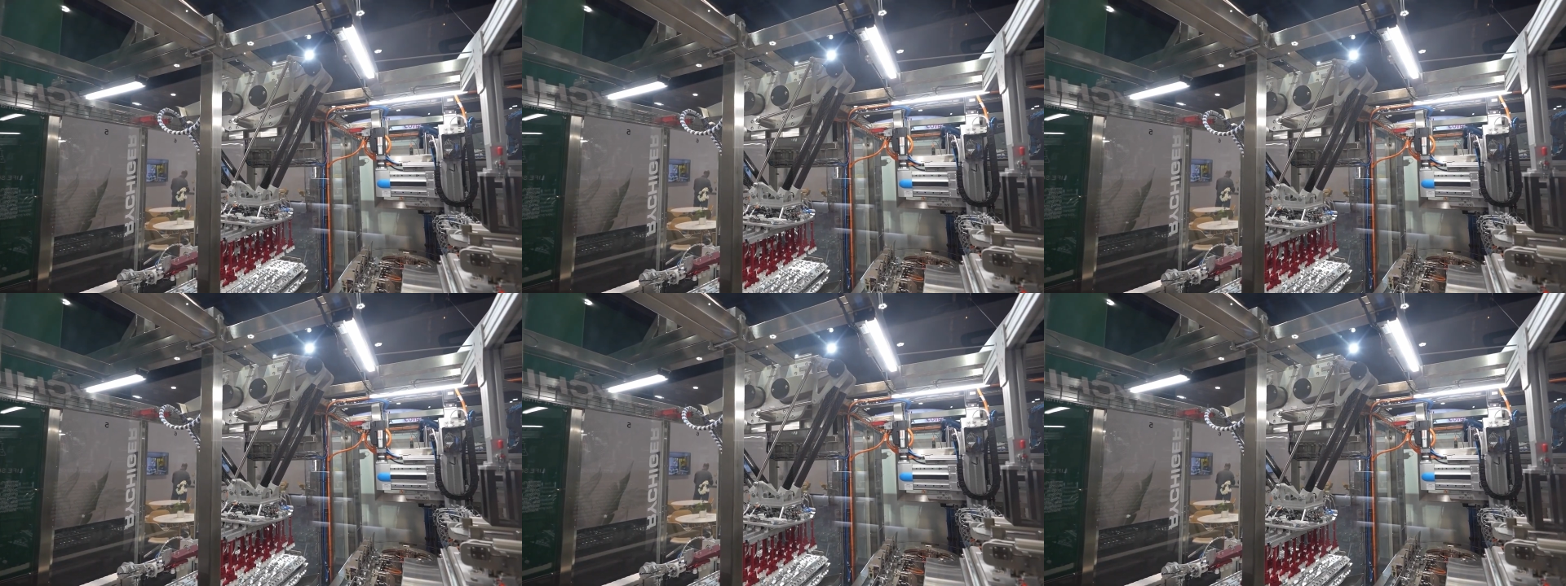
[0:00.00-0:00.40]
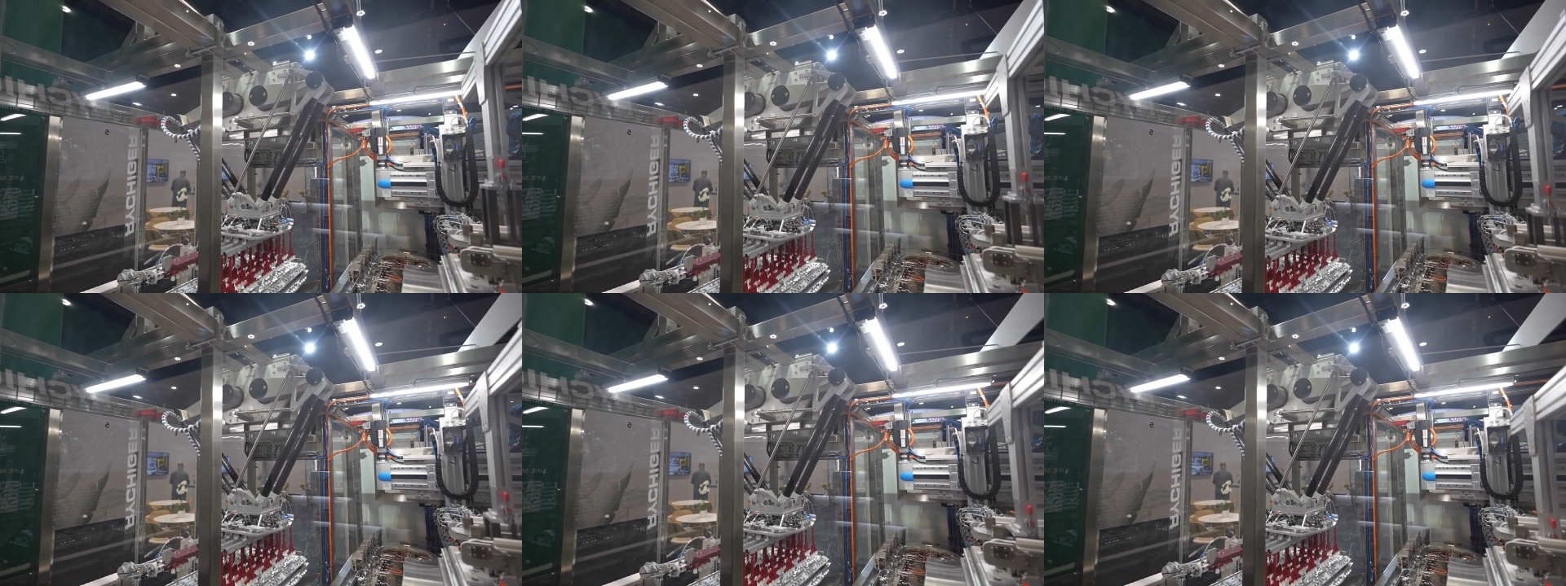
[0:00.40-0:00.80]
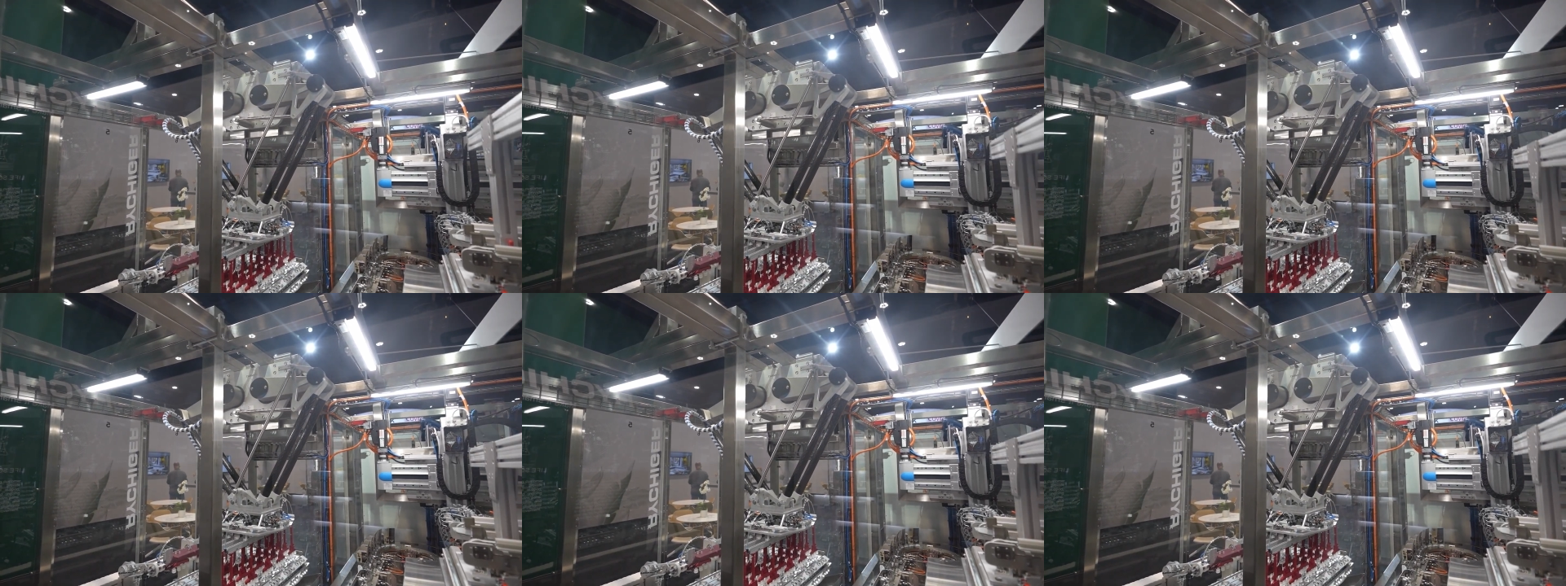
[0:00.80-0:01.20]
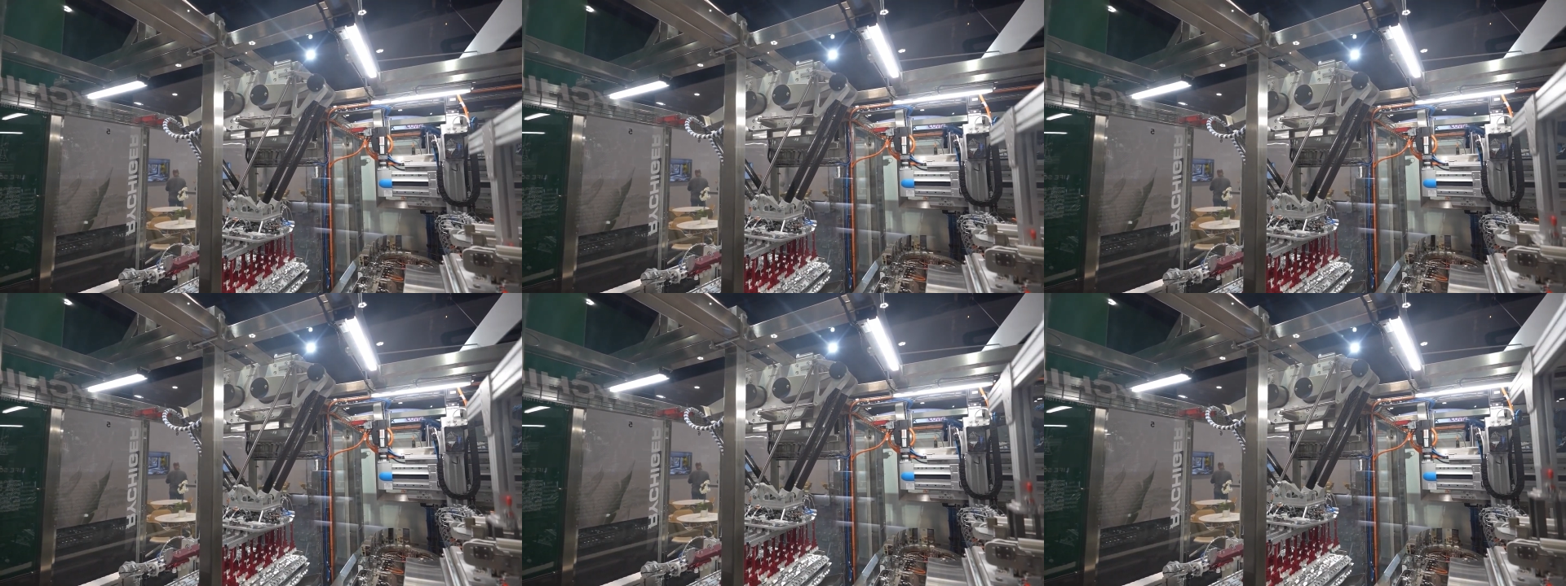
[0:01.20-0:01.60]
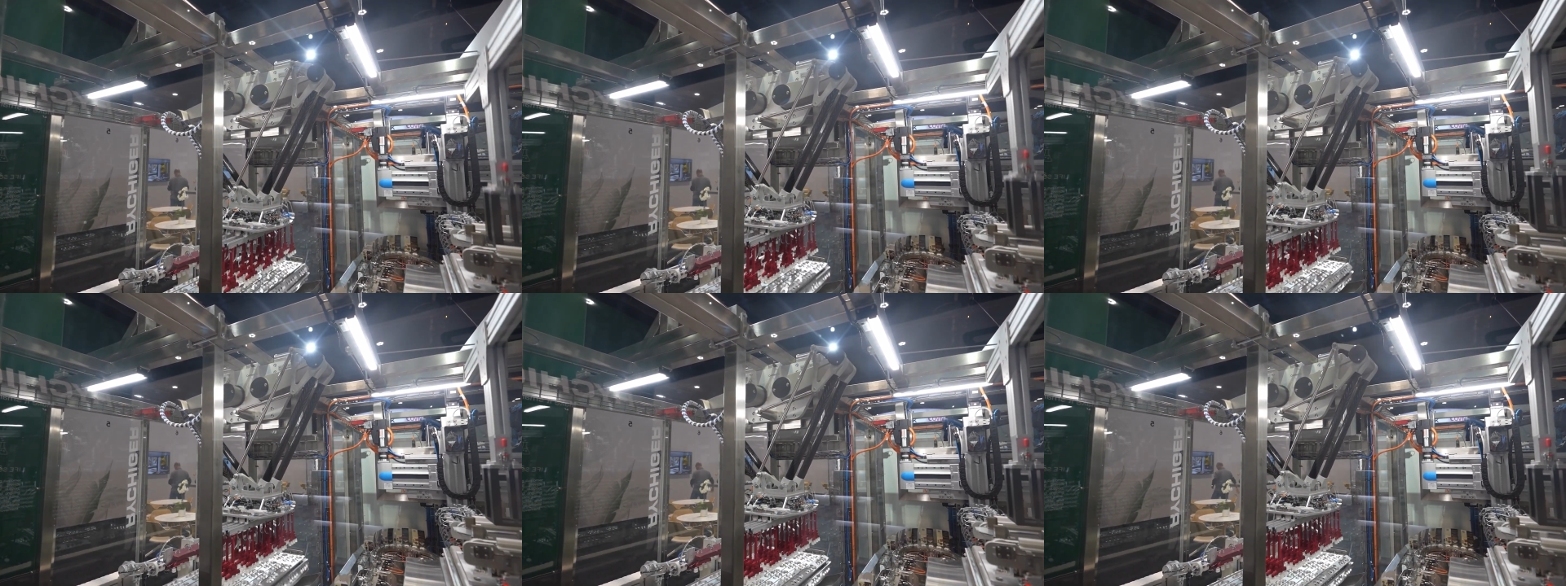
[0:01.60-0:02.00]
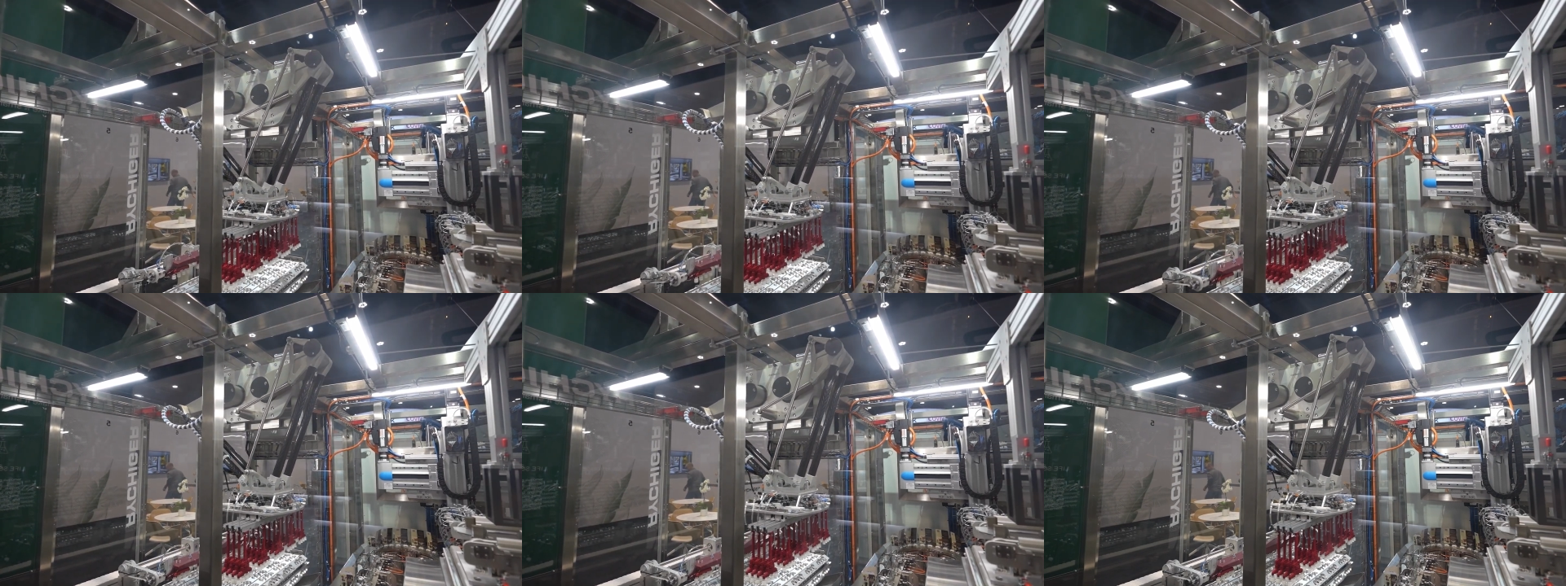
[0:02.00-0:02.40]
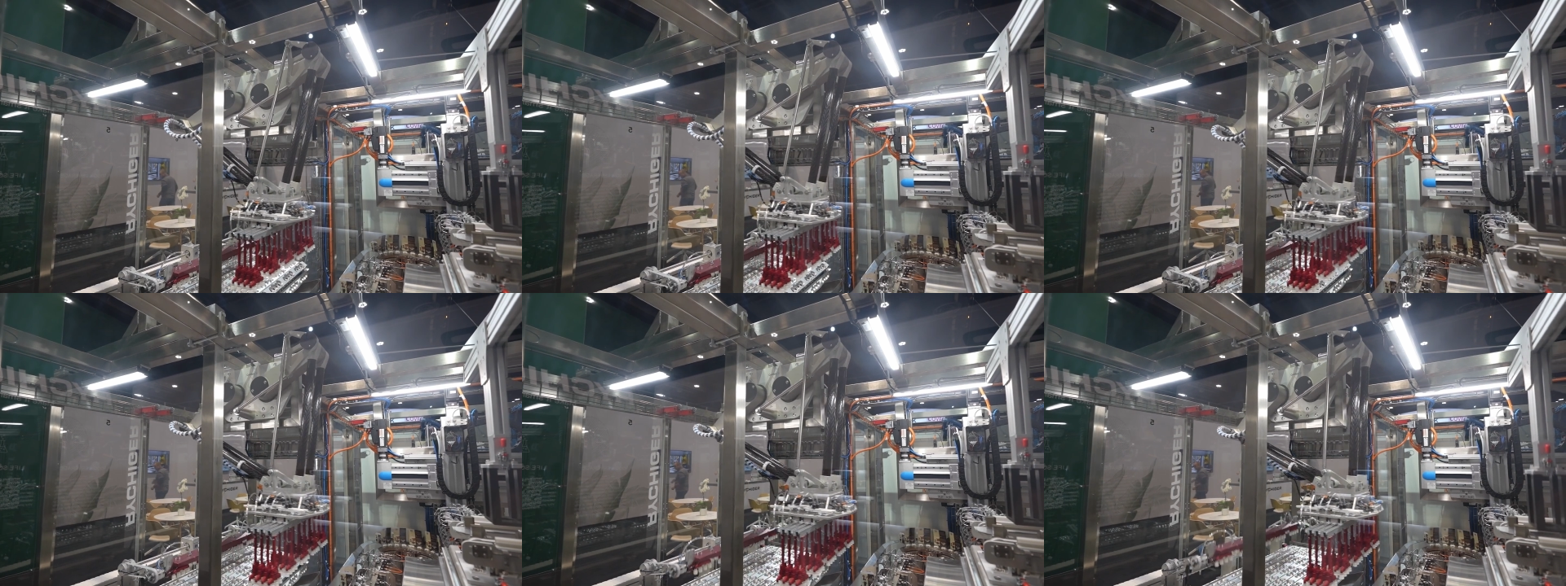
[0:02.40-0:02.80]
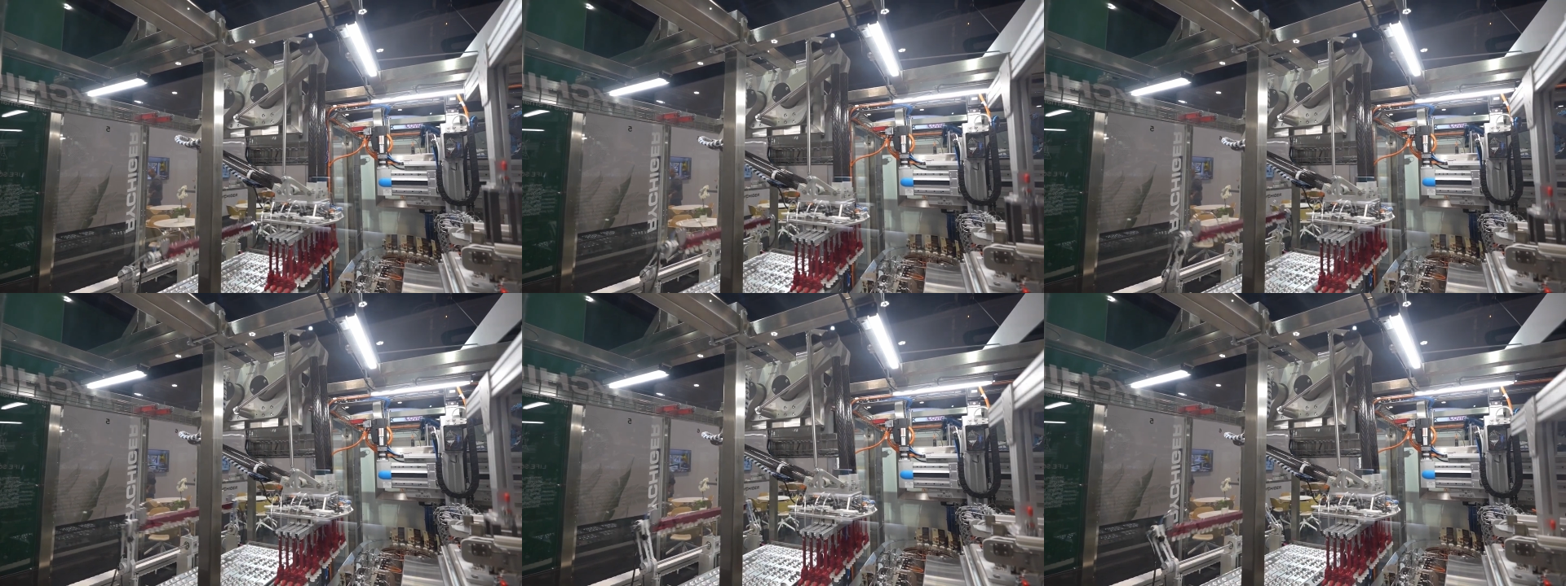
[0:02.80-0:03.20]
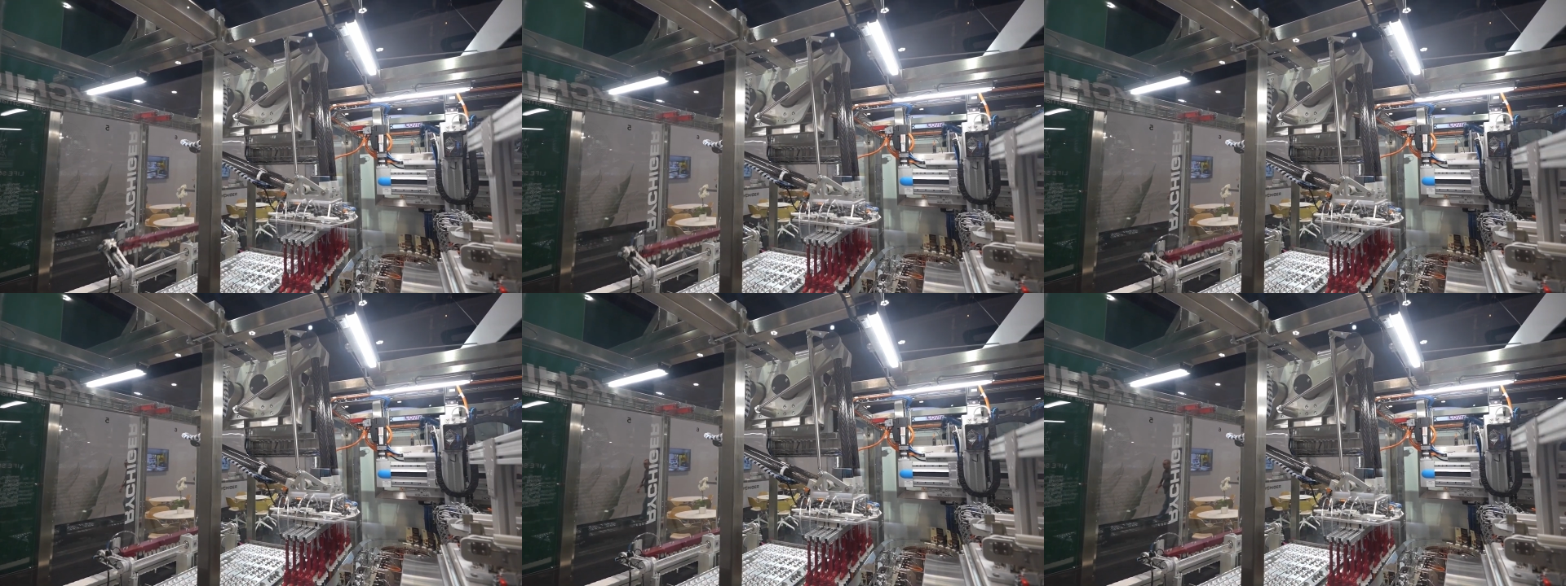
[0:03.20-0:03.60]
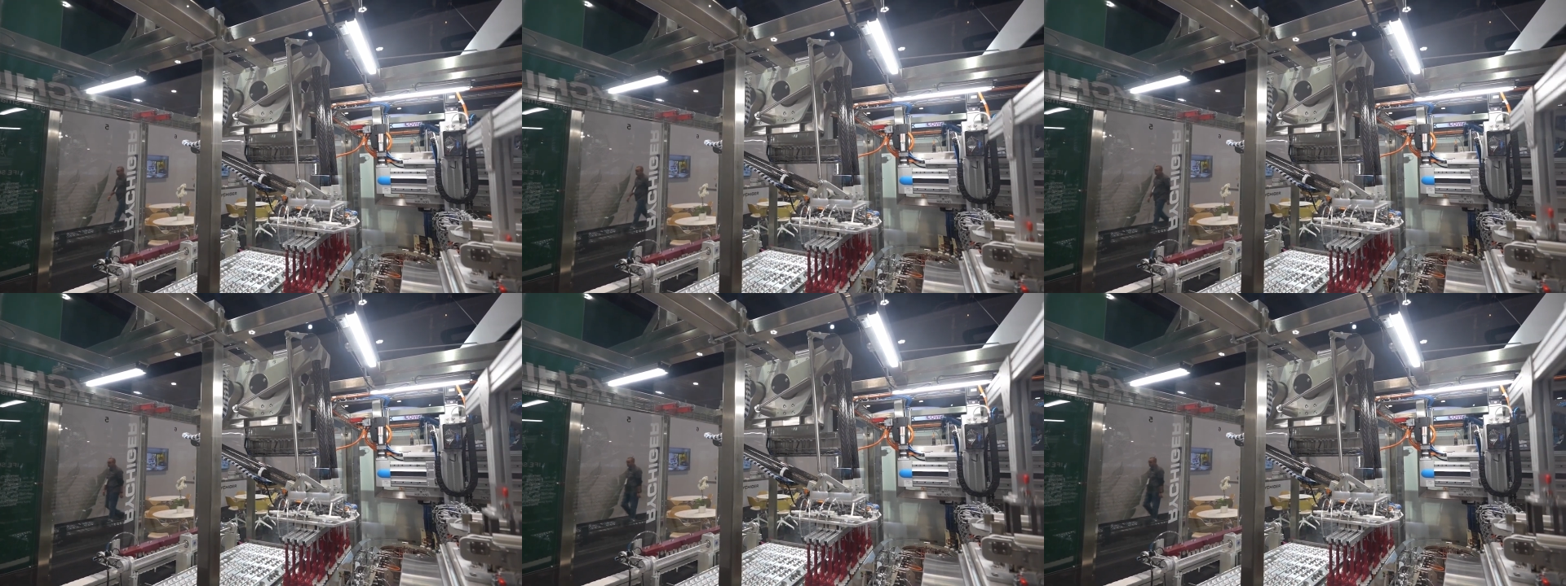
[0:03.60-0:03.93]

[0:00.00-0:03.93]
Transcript: (no speaker visible)